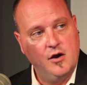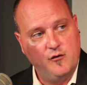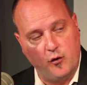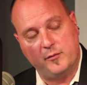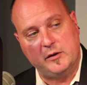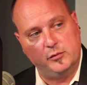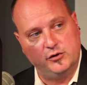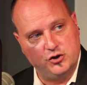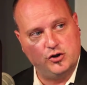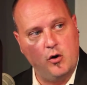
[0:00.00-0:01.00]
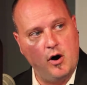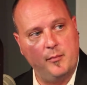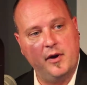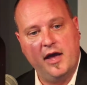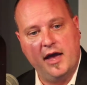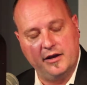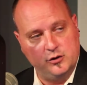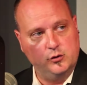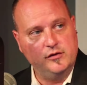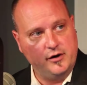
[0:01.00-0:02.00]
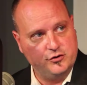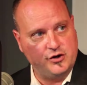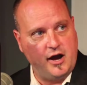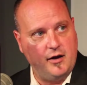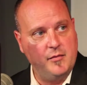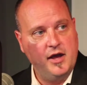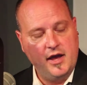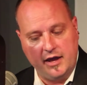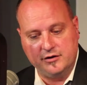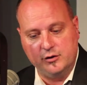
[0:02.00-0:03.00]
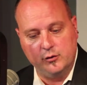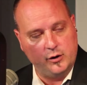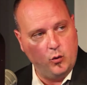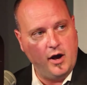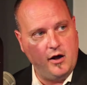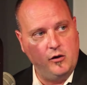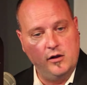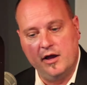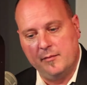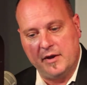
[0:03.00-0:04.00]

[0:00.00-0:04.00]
for people to show up and do their job and do it well,